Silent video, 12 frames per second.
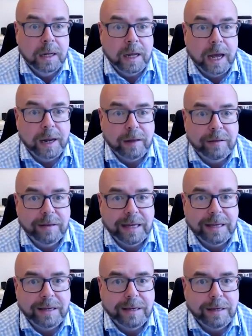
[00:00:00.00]
And I
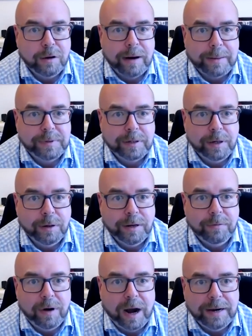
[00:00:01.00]
think you're absolutely
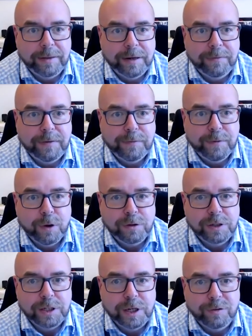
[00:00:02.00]
right that if you've got
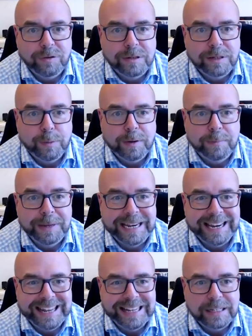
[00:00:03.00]
students who are
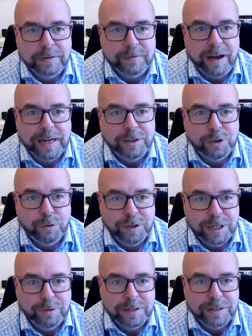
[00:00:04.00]
beginning to find your
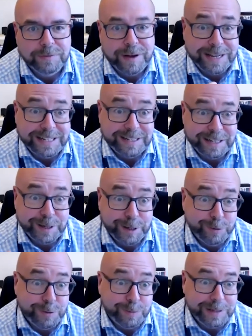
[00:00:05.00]
use of
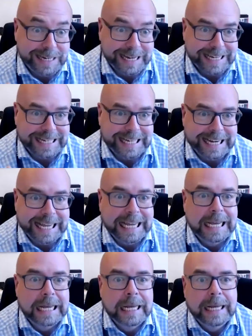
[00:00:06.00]
ICQs particularly
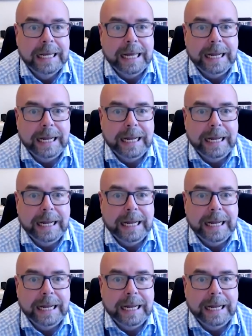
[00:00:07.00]
a